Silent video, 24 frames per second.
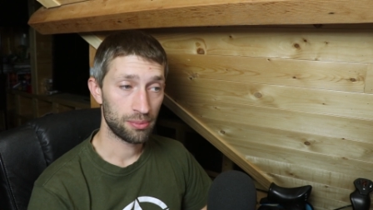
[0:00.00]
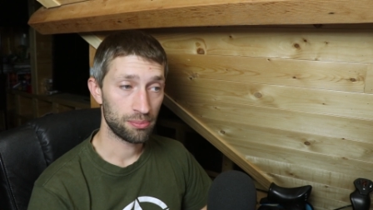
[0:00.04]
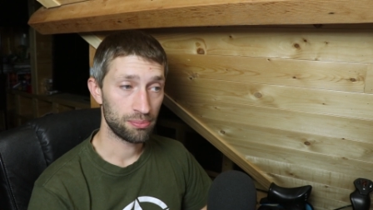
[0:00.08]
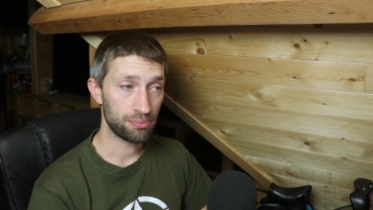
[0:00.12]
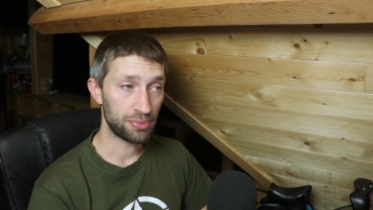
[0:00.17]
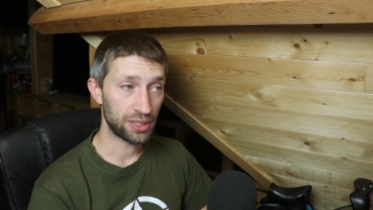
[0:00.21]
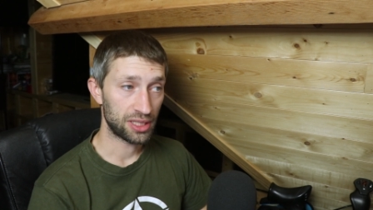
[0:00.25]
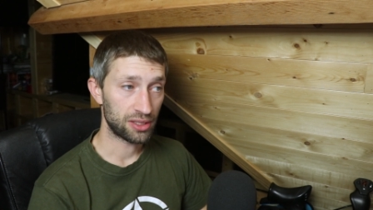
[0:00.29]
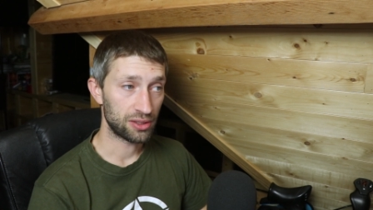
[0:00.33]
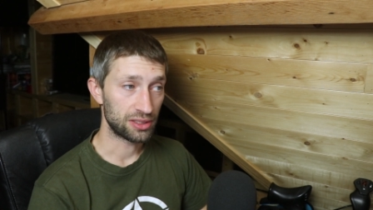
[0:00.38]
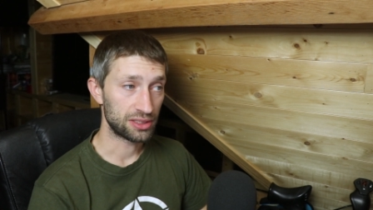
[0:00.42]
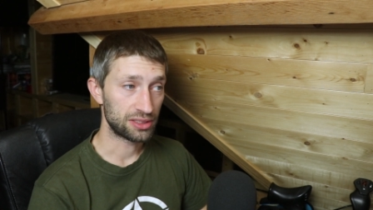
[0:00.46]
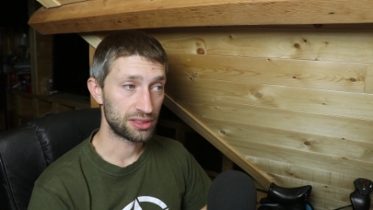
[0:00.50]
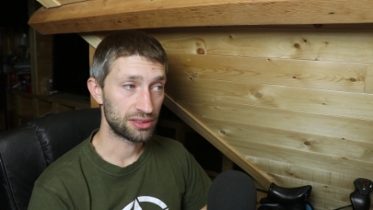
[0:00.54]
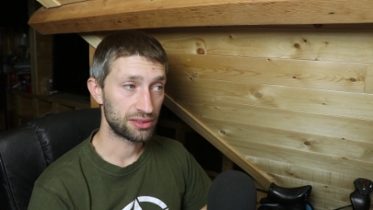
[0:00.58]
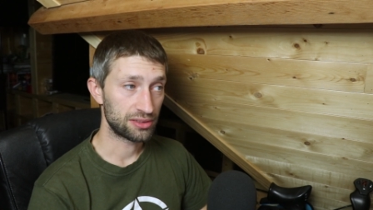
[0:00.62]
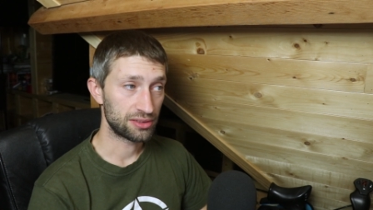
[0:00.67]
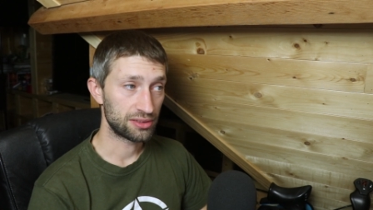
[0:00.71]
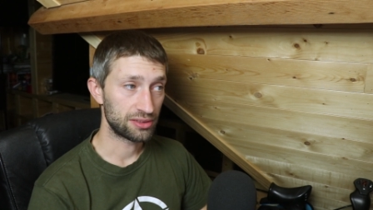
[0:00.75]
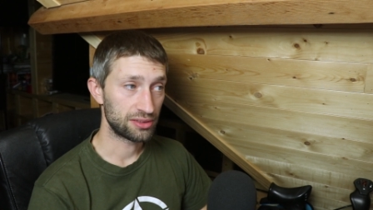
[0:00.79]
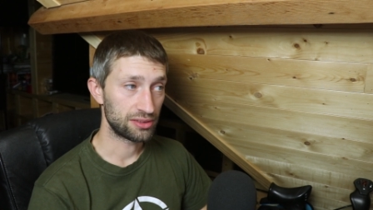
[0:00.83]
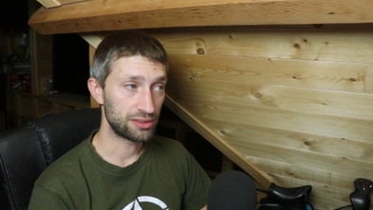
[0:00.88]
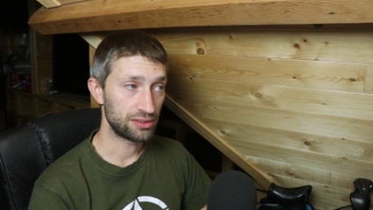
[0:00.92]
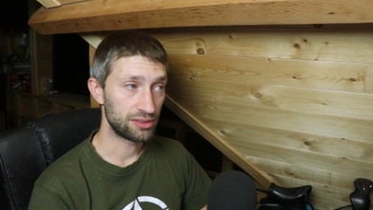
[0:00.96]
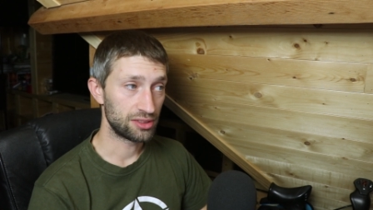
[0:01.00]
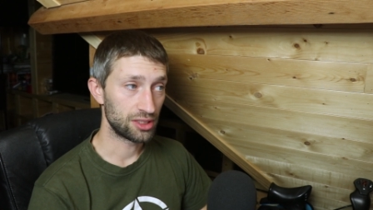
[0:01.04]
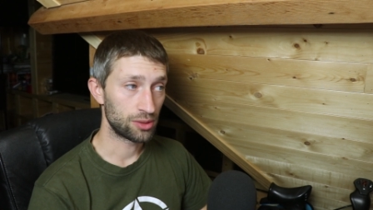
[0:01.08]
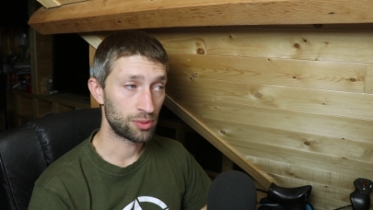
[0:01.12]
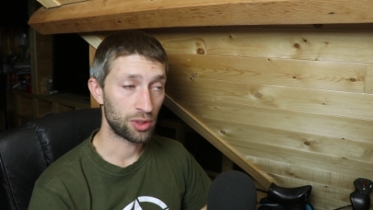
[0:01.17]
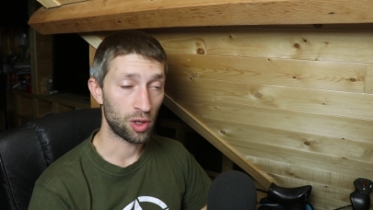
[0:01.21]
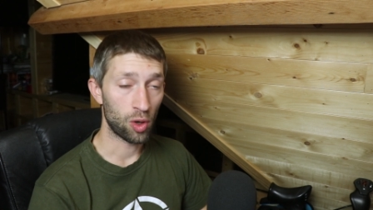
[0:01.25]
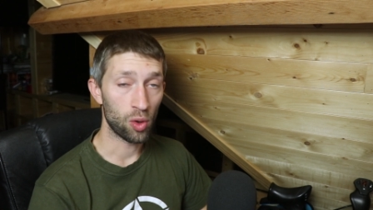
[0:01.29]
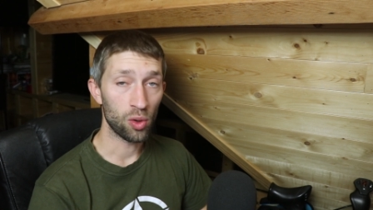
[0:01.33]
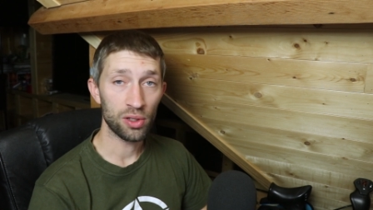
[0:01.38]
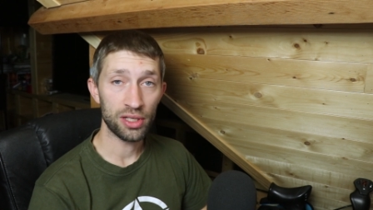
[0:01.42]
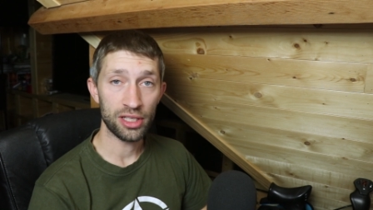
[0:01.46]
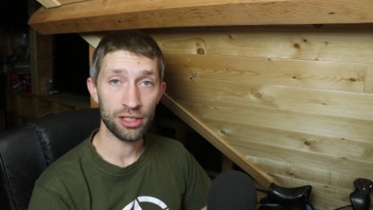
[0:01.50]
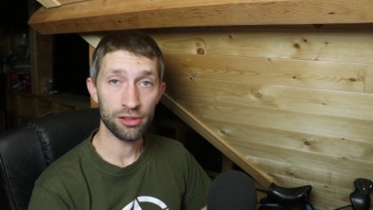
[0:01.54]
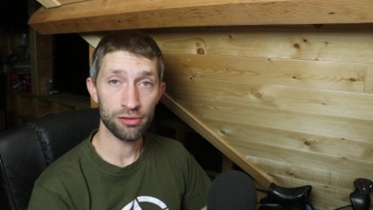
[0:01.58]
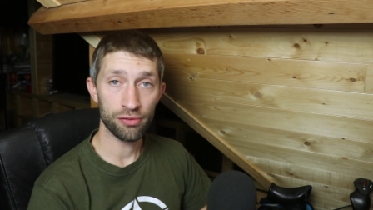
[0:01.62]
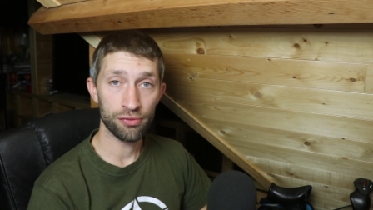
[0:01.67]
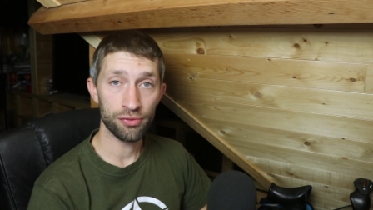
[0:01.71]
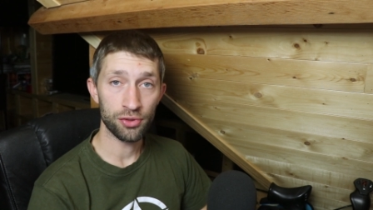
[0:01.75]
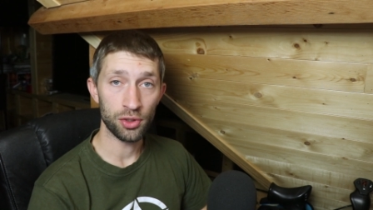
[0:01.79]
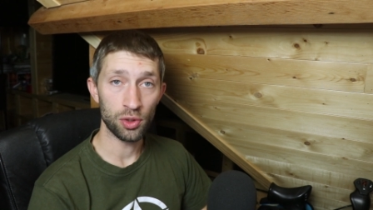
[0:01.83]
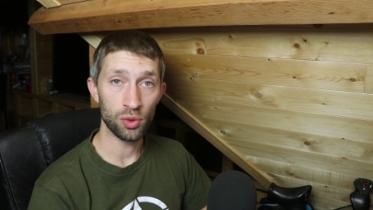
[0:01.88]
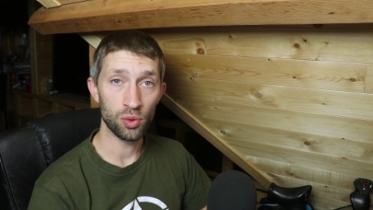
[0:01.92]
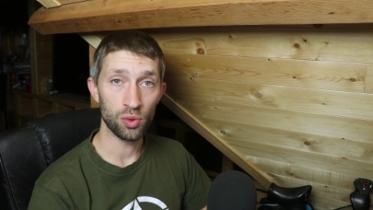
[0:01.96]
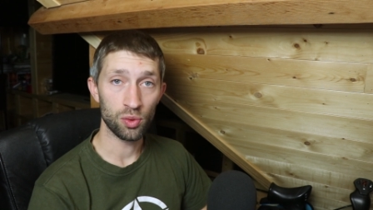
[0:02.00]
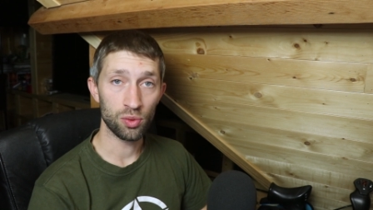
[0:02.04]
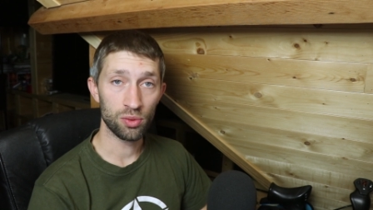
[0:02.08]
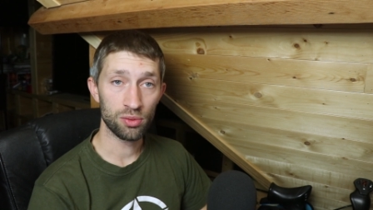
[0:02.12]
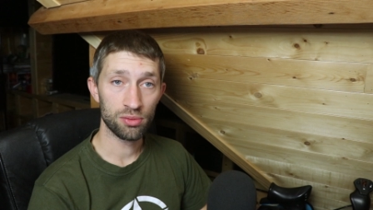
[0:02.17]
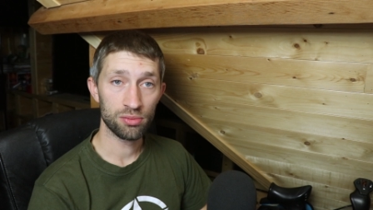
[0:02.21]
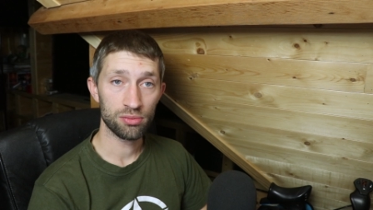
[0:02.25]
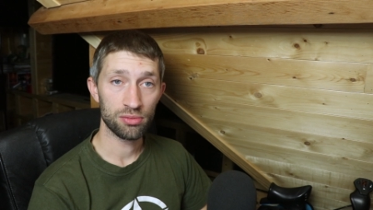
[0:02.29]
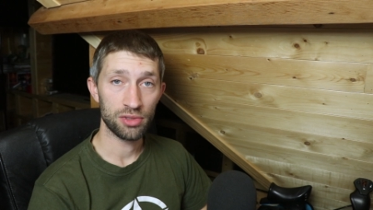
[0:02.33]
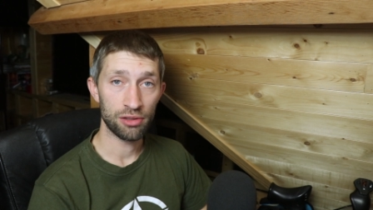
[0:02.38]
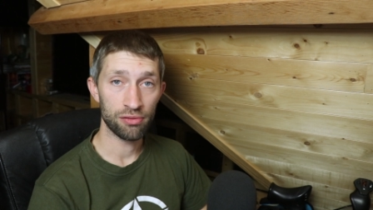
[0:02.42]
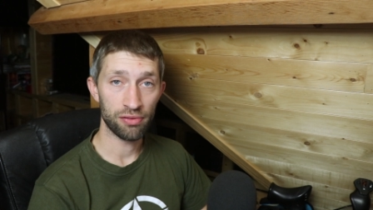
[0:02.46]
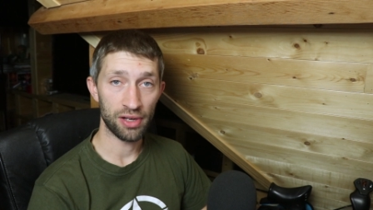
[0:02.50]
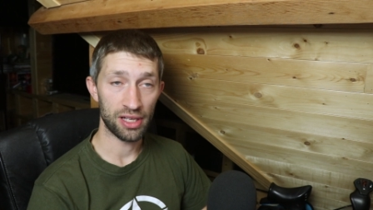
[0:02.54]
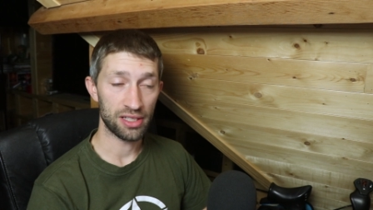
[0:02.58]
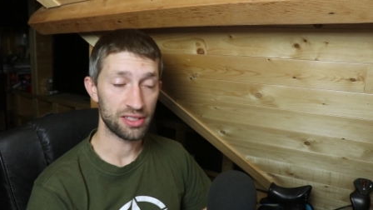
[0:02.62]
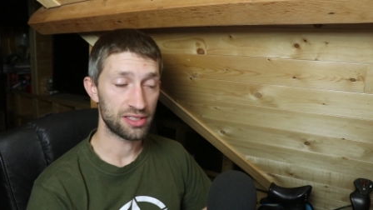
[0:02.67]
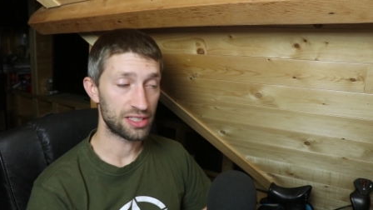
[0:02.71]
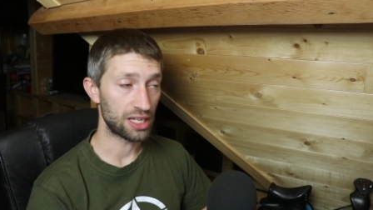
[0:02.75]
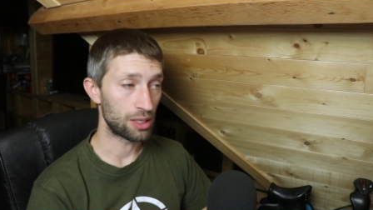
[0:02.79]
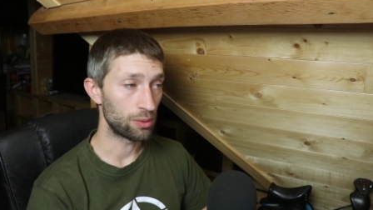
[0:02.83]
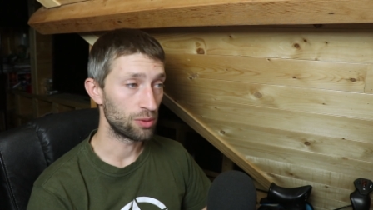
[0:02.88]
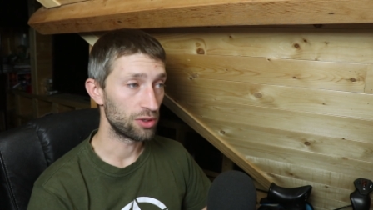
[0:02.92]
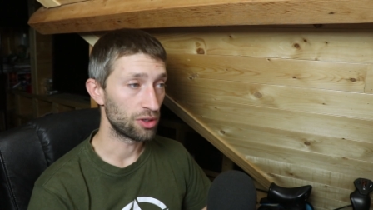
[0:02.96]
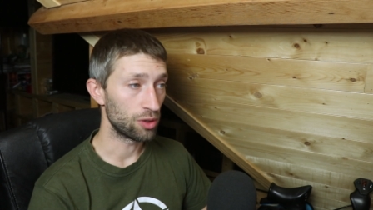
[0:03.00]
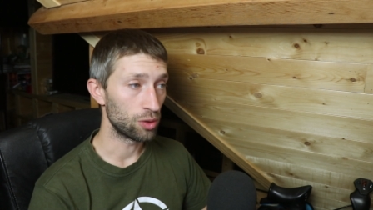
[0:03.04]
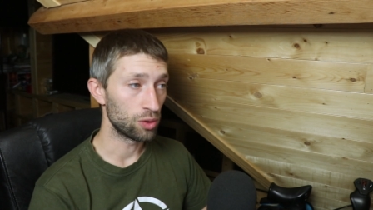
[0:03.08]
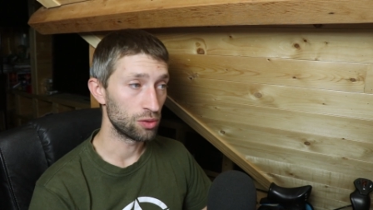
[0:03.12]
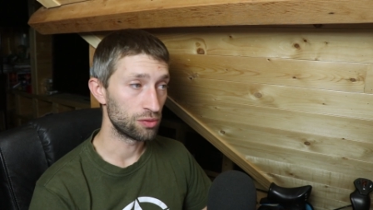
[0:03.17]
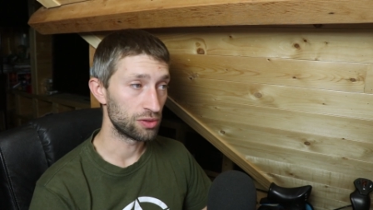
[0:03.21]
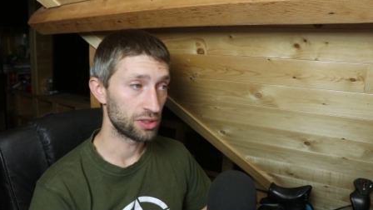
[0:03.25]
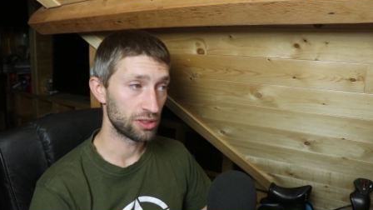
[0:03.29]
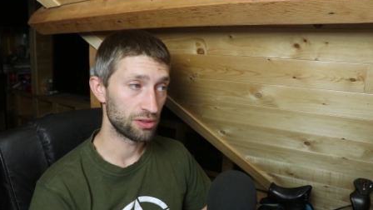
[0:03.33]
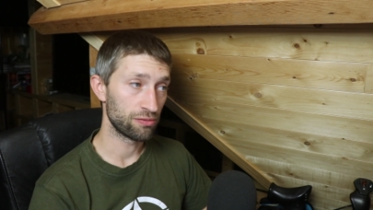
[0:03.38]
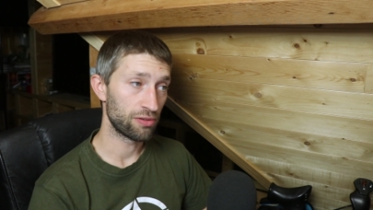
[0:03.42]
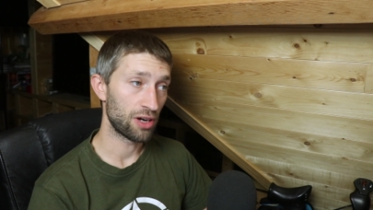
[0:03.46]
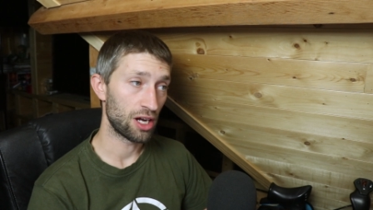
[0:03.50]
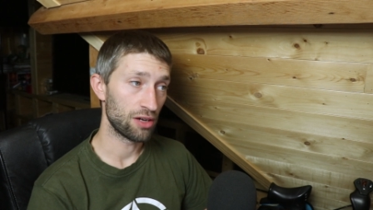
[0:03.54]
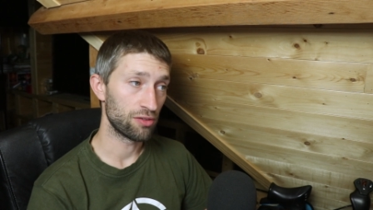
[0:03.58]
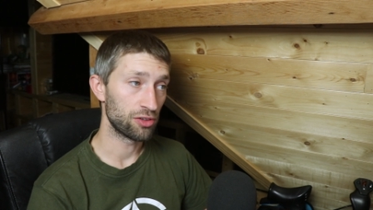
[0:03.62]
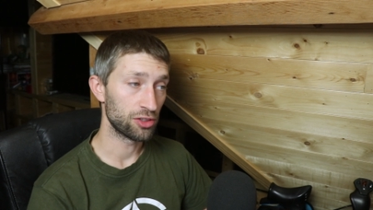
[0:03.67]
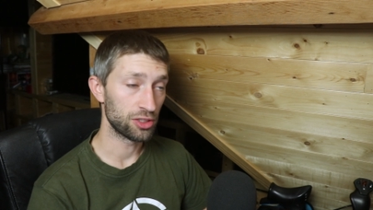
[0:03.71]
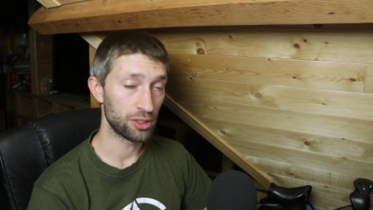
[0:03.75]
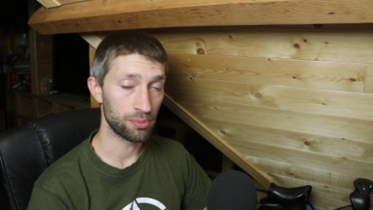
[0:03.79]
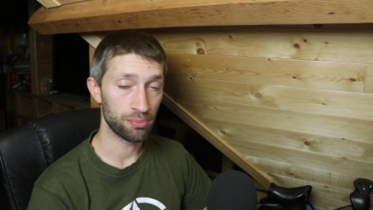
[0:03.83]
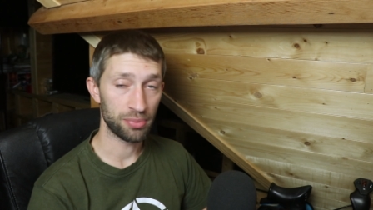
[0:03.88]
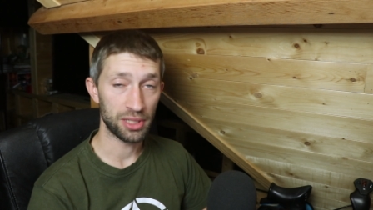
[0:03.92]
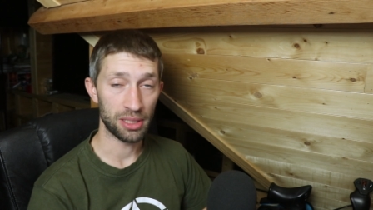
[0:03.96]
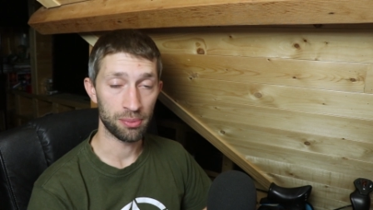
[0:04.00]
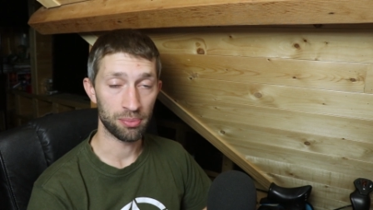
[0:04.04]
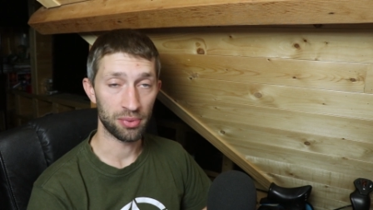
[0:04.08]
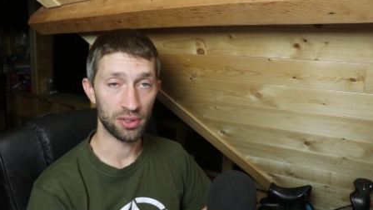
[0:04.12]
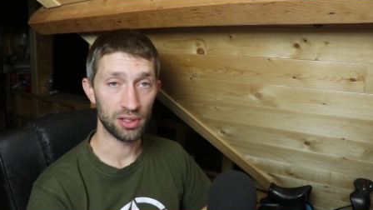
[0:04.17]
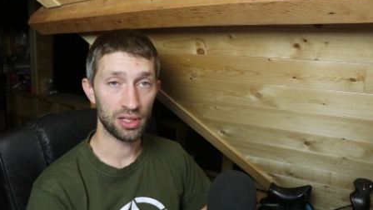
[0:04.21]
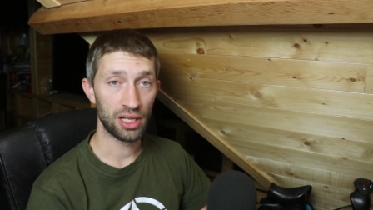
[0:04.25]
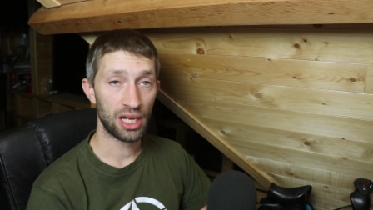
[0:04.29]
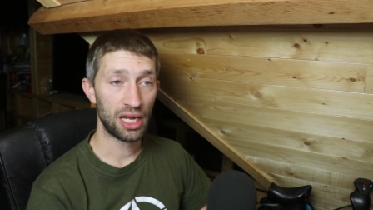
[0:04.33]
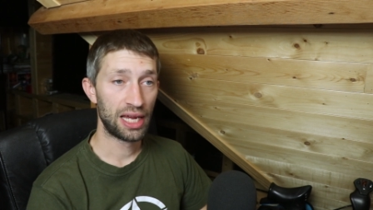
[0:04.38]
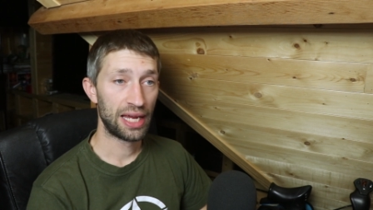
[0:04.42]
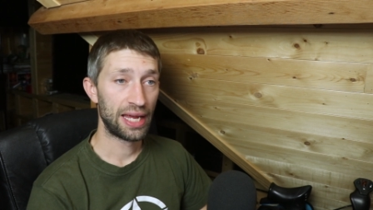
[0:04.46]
Because there were only a few events that were over the 500 people.